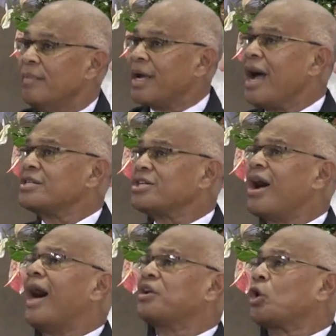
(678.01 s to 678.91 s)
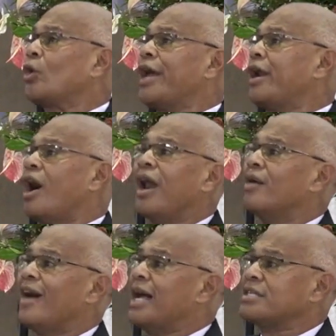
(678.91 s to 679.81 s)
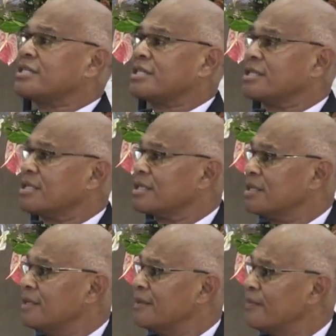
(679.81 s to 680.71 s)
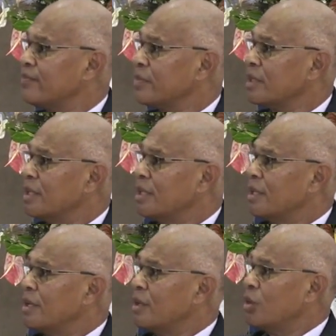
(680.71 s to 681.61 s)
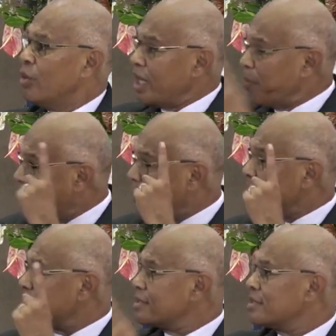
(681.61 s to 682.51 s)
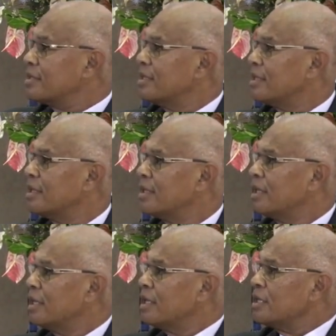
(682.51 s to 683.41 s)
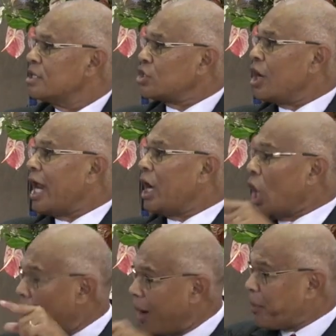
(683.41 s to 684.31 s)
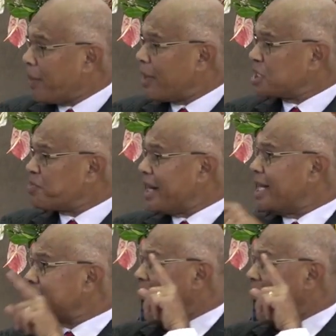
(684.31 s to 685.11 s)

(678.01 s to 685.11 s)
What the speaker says: Because God created all of us with a purpose. It's not a lower purpose, but it's a